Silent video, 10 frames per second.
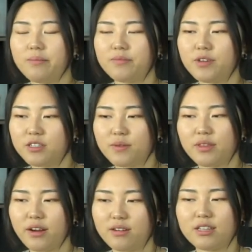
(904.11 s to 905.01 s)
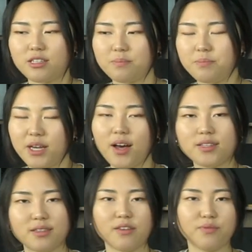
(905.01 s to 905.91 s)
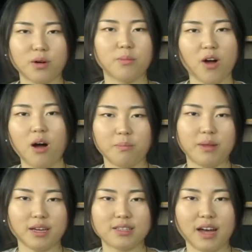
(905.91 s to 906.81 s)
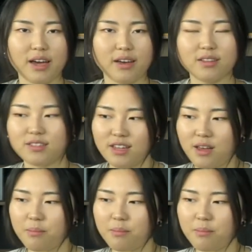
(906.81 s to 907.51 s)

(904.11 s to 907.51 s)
First of all, it's because they form complex ions.